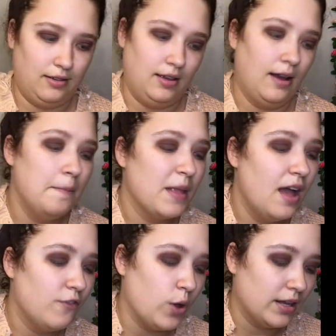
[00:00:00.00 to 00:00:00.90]

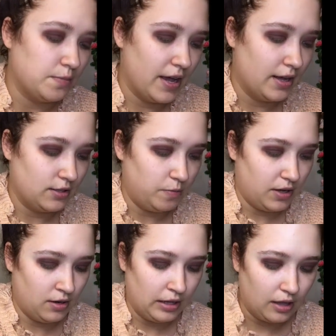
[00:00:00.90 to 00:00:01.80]
If you ask my
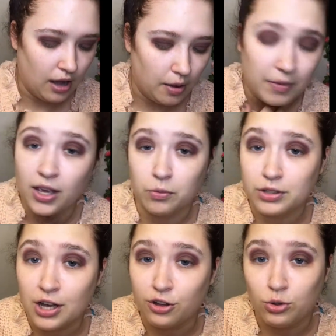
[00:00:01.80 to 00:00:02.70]
husband, he
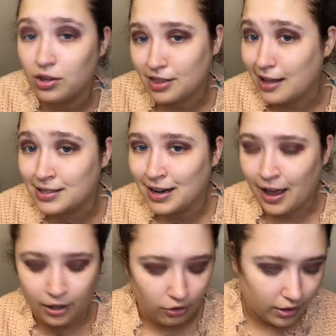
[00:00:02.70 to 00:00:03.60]
will tell you that that's an
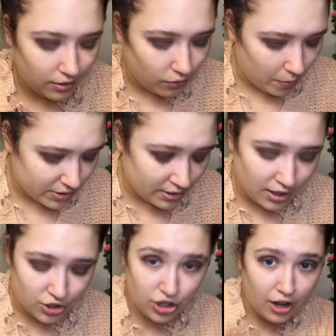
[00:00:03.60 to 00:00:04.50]
accurate
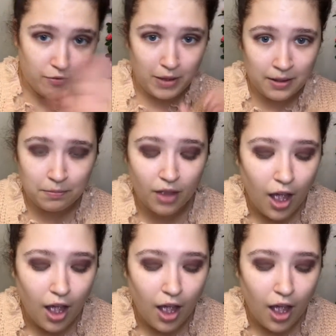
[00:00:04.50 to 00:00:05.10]
representation of me.